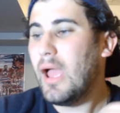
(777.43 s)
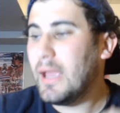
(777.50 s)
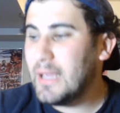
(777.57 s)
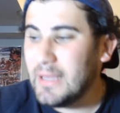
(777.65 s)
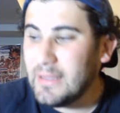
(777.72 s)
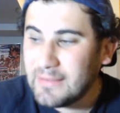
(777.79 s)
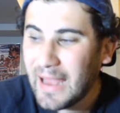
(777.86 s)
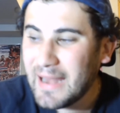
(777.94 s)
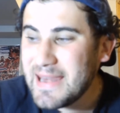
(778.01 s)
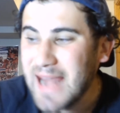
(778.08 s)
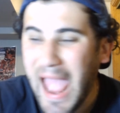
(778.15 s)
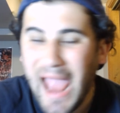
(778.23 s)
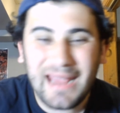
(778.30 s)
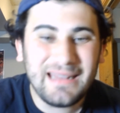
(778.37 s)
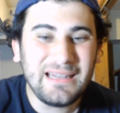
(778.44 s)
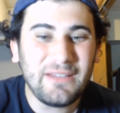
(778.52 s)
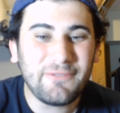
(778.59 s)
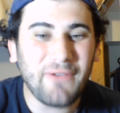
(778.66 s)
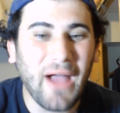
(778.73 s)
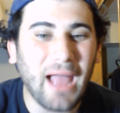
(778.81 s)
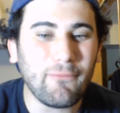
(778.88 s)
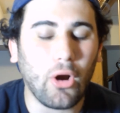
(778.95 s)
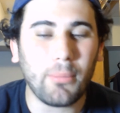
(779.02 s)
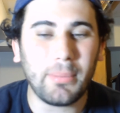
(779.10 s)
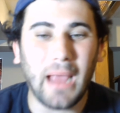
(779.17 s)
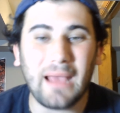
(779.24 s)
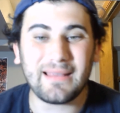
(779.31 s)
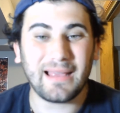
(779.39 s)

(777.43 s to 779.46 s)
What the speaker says: He's at 95 RBIs.